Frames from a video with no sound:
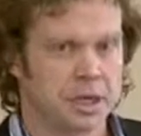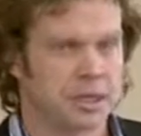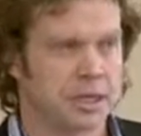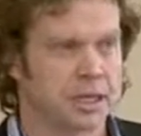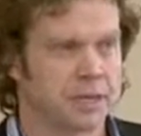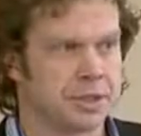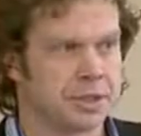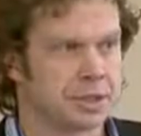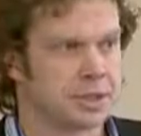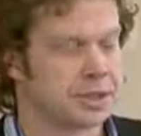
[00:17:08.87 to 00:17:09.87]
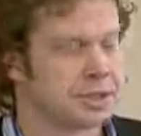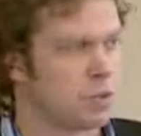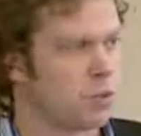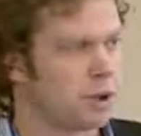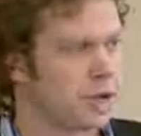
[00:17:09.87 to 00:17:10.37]
Like I mentioned, this is a
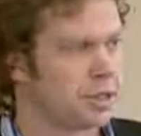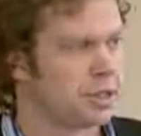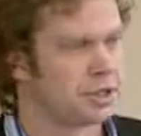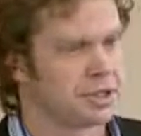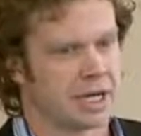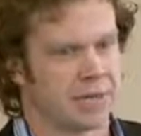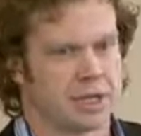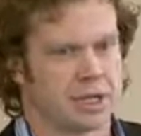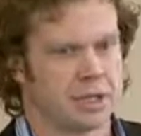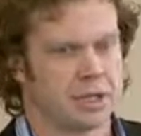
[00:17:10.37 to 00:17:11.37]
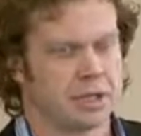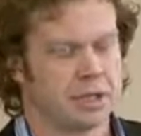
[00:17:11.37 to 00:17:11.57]
one-year snapshot.